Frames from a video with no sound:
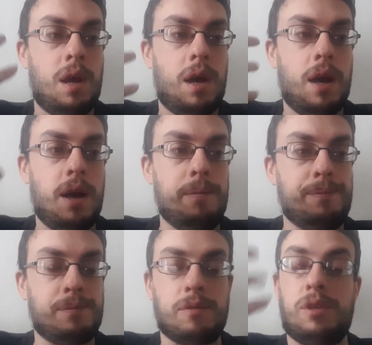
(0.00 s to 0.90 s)

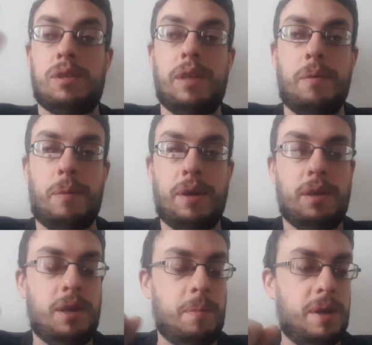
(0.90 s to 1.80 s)
which is the name of my
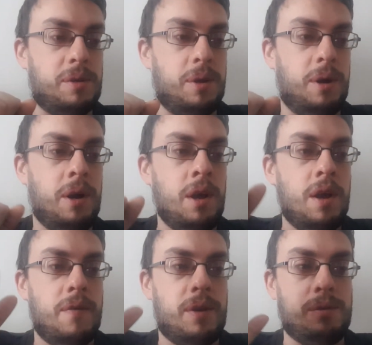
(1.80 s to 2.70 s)
eBay store,
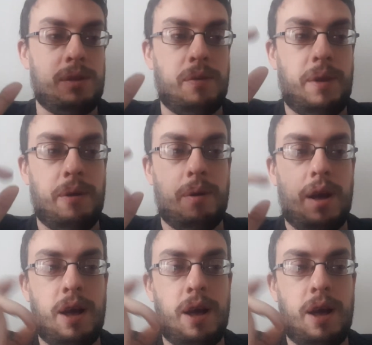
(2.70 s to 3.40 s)
for those who don't know.